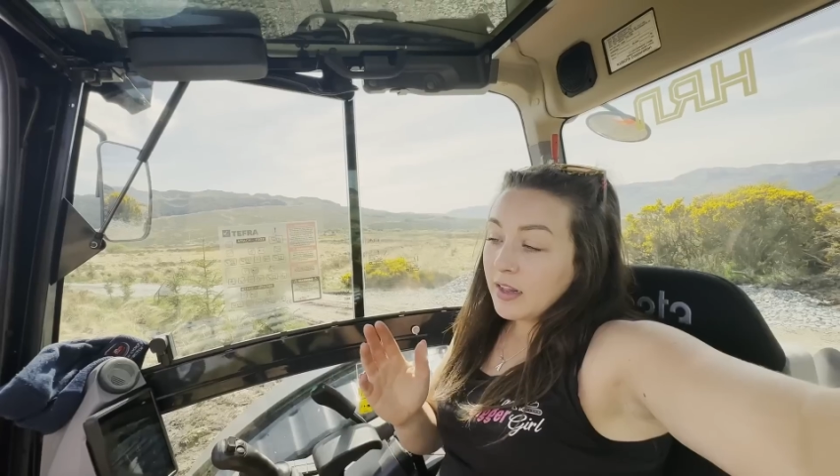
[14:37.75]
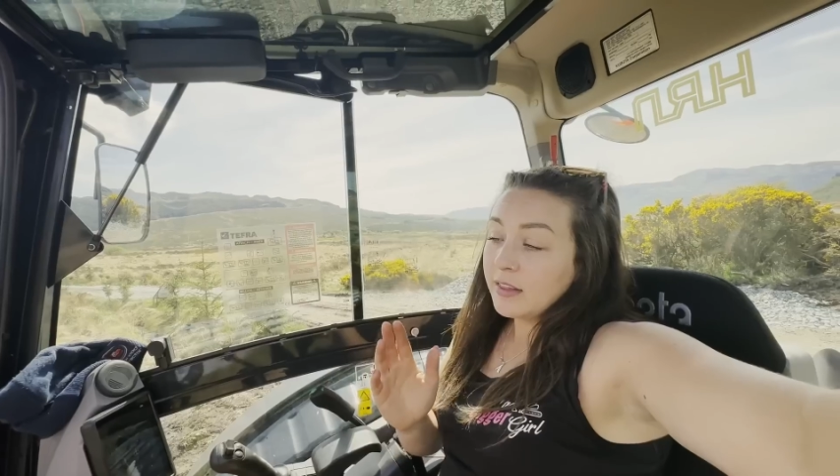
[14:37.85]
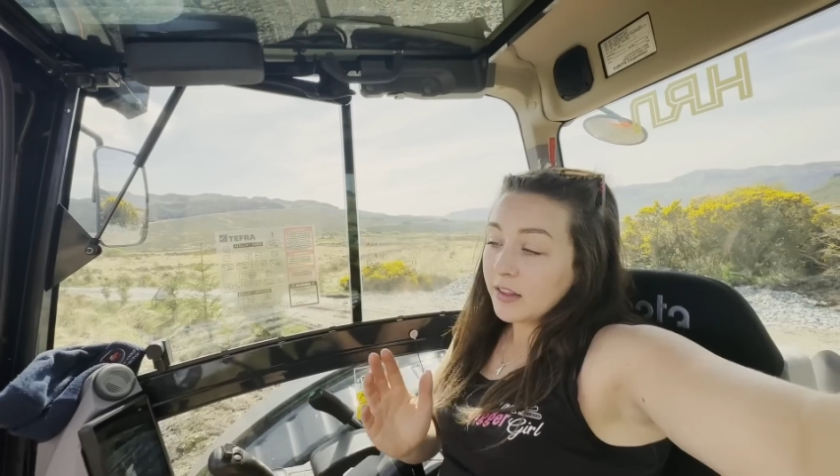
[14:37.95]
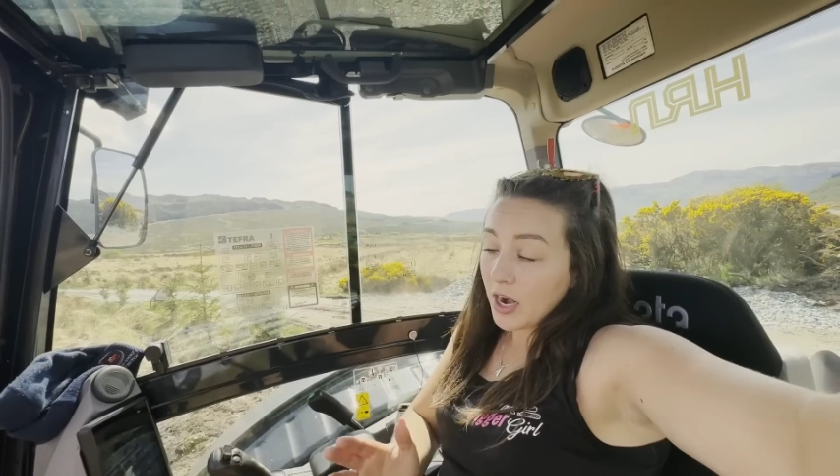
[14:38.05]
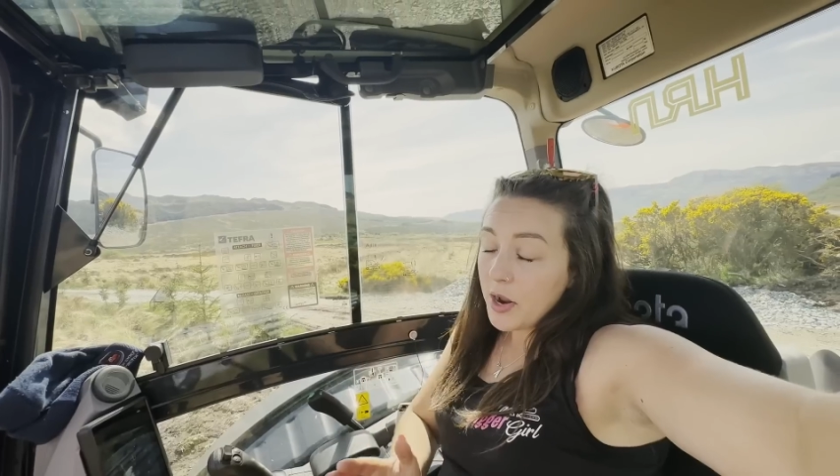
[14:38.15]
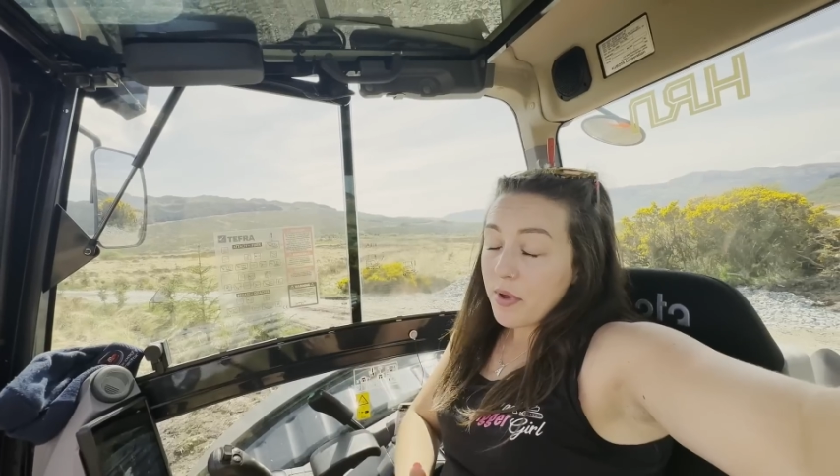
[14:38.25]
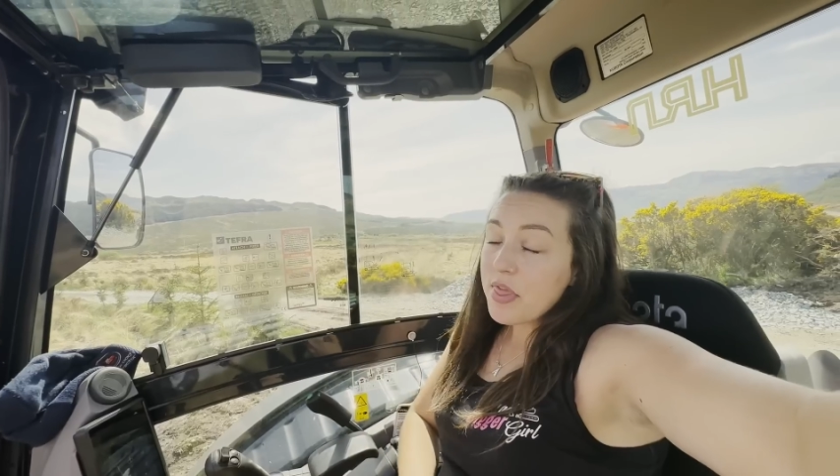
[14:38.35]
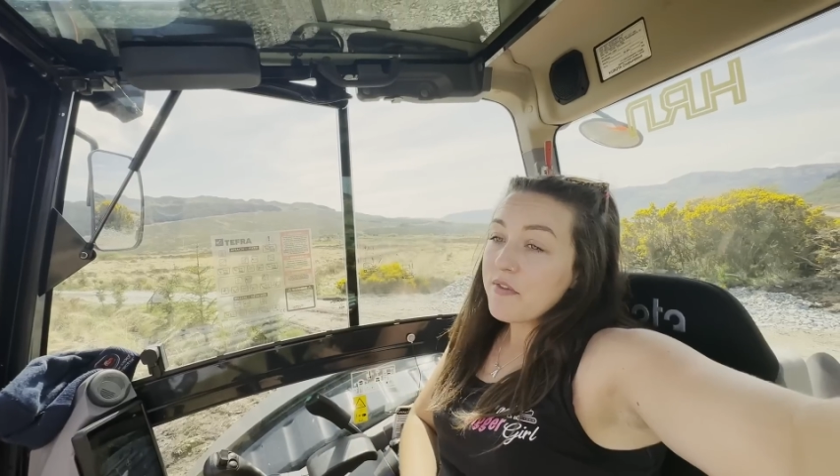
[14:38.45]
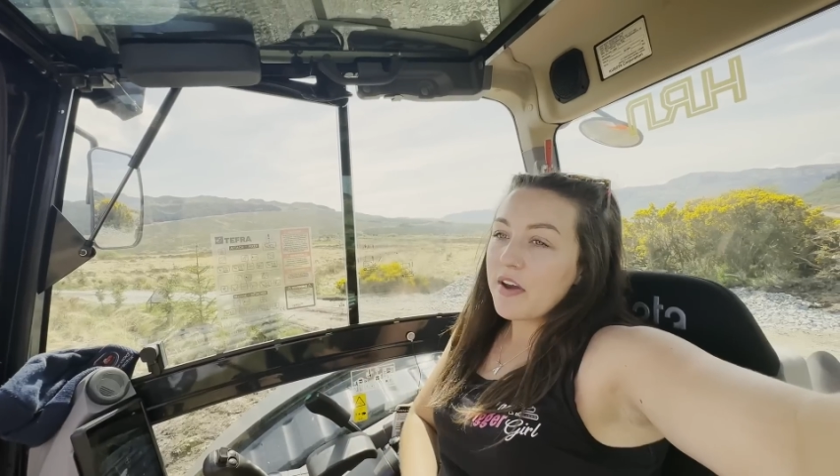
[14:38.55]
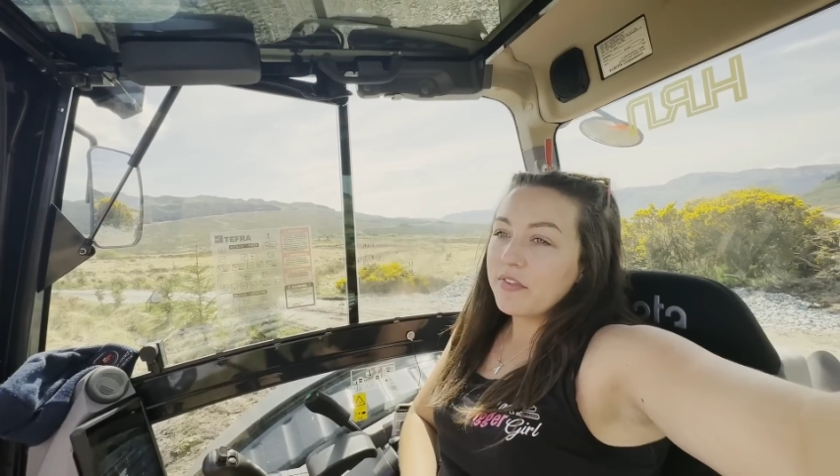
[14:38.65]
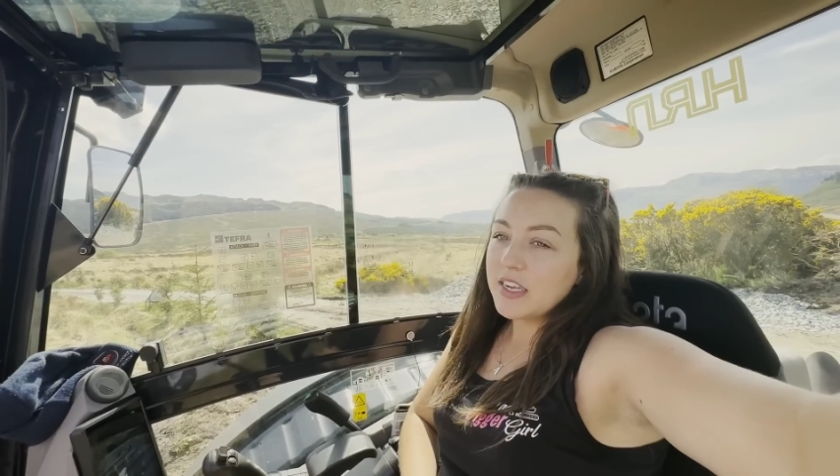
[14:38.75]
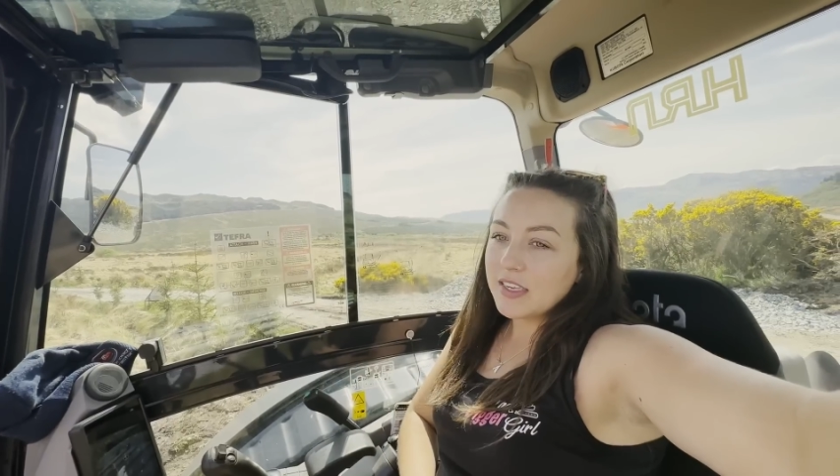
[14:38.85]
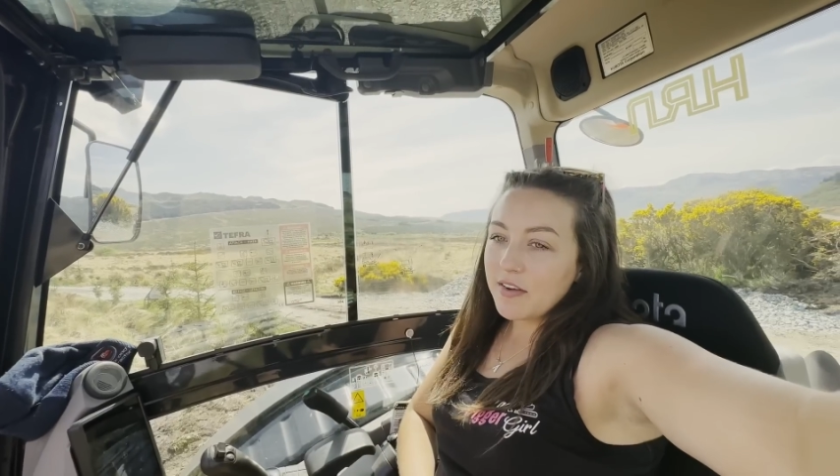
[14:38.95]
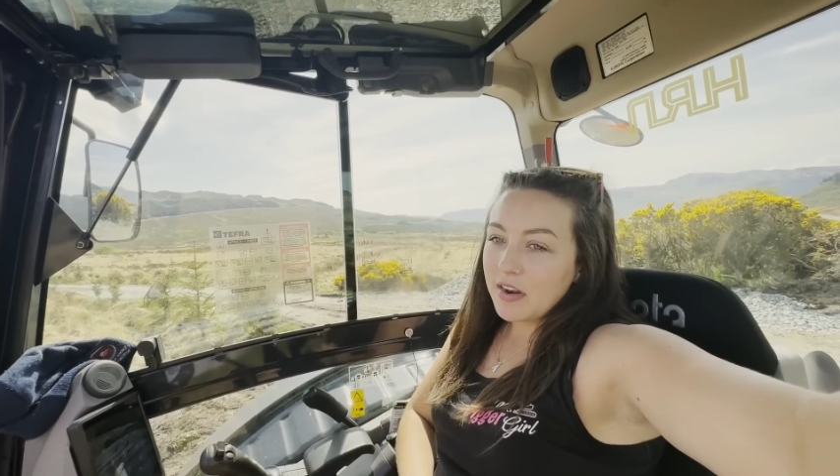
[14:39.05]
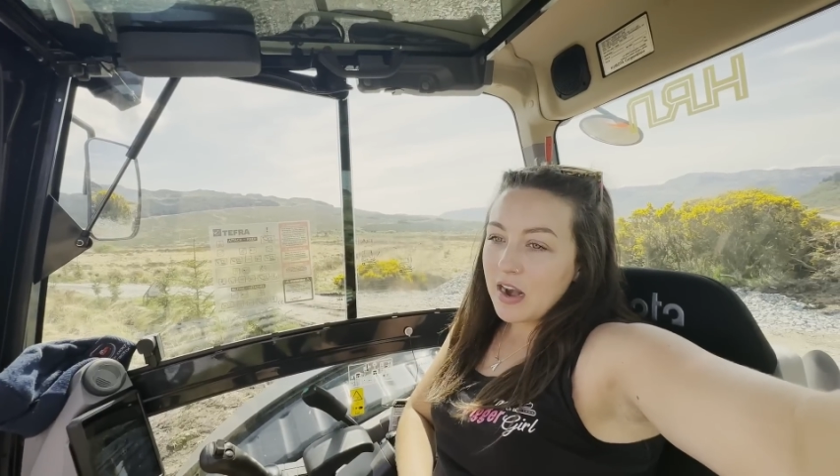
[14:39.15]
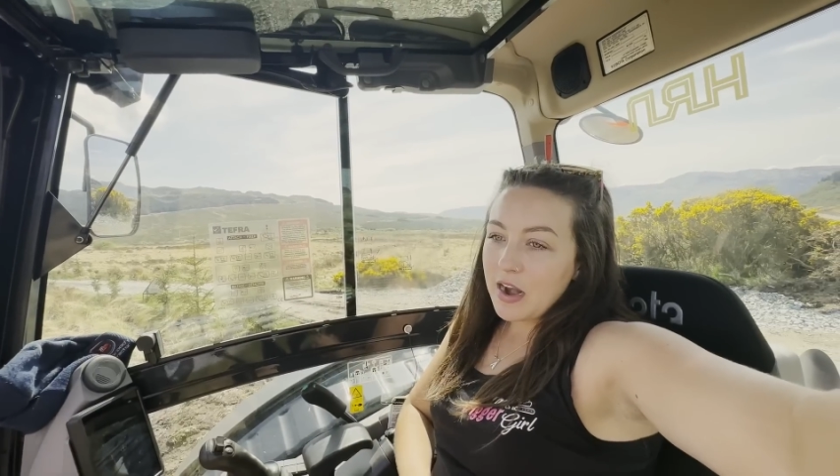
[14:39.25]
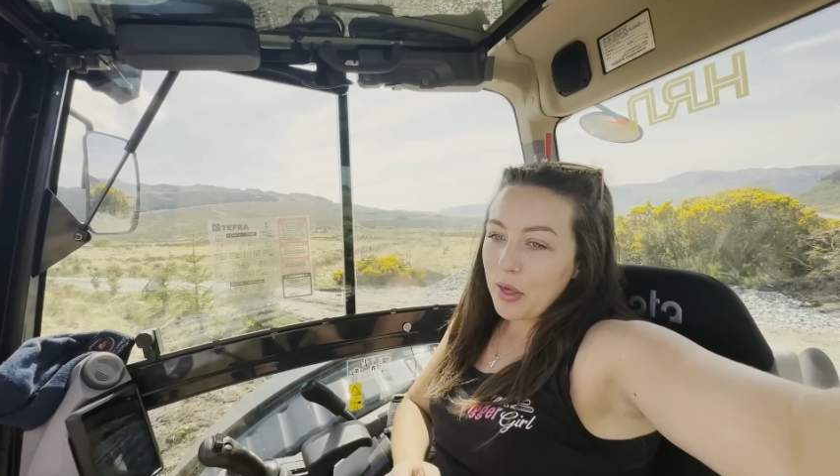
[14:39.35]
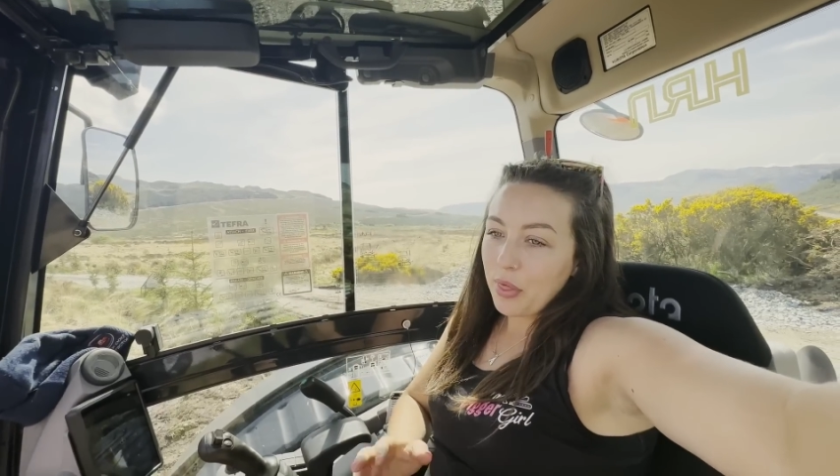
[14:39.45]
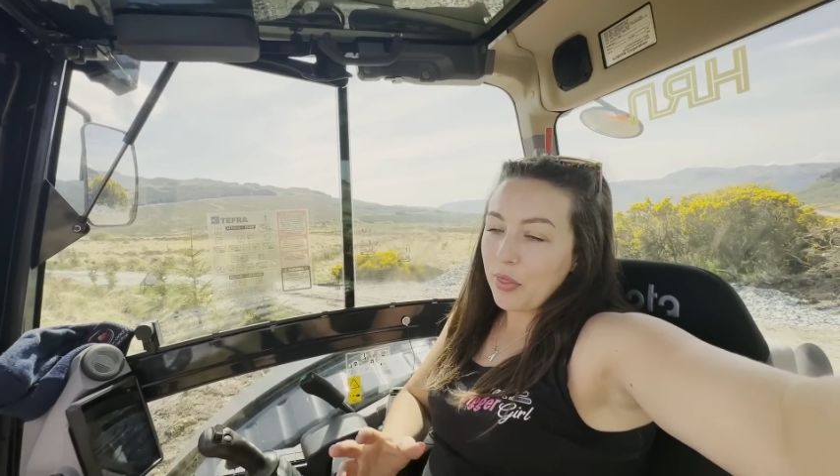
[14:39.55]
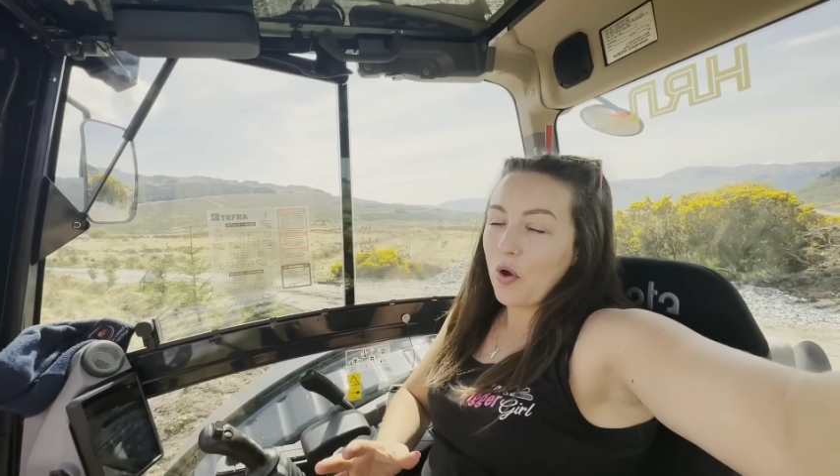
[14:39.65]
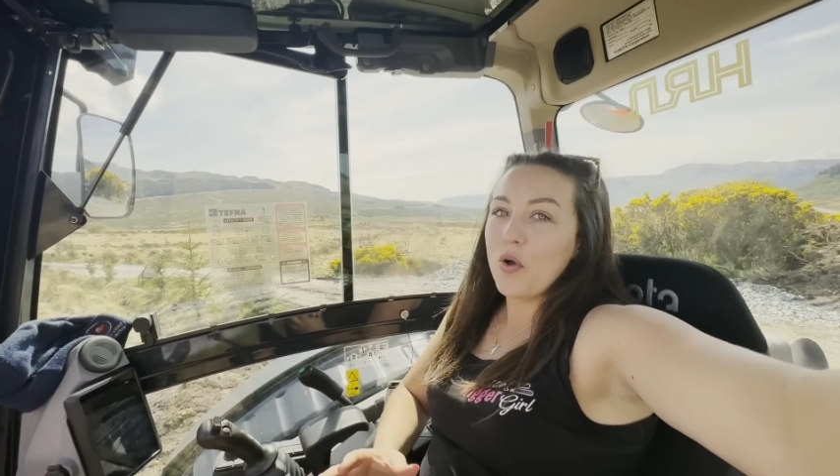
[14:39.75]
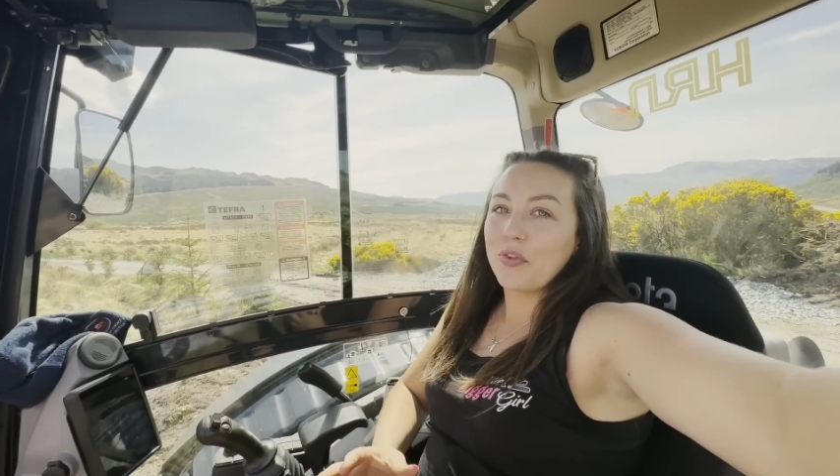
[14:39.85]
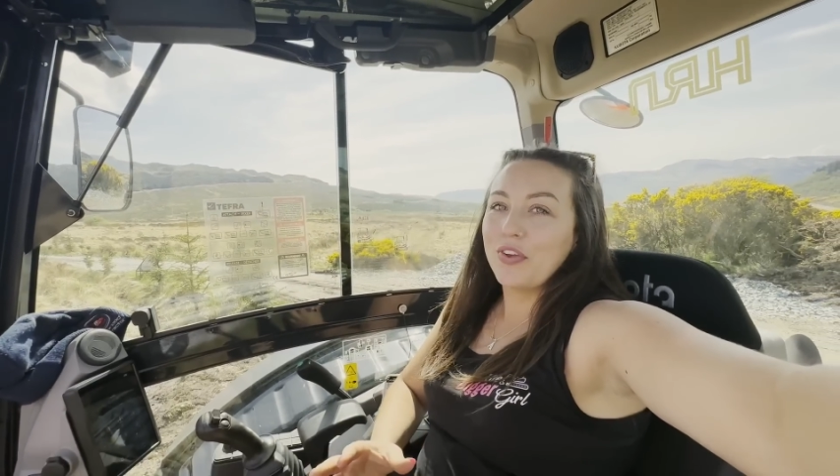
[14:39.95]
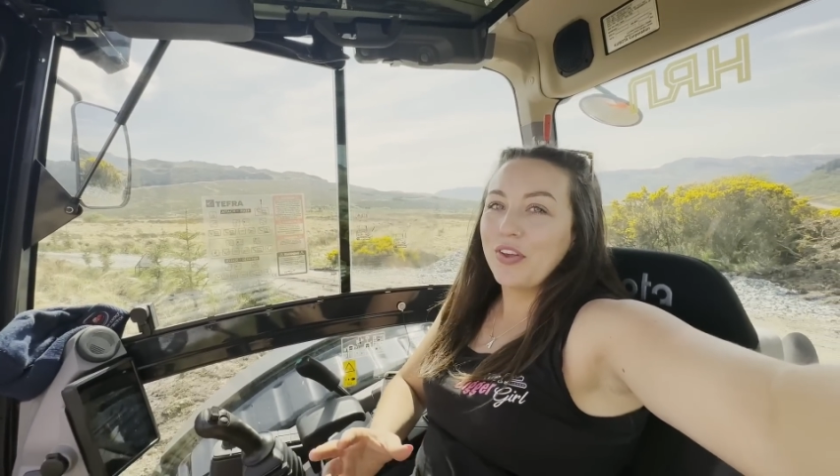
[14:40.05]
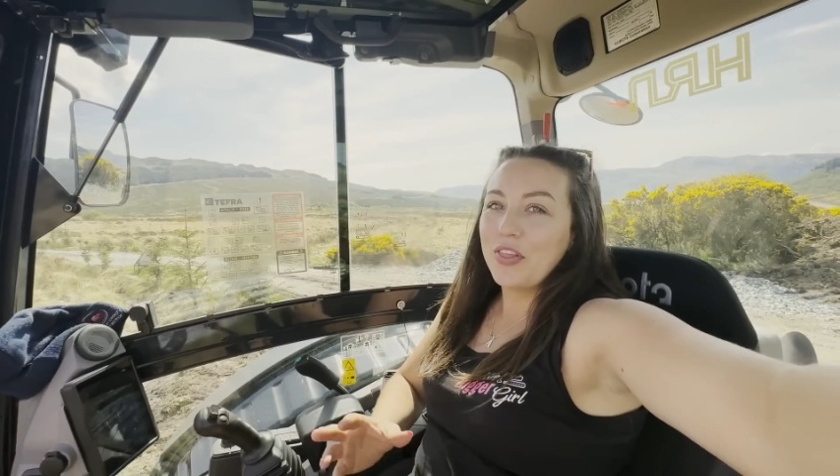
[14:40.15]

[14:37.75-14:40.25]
it done it with the 57 and I thought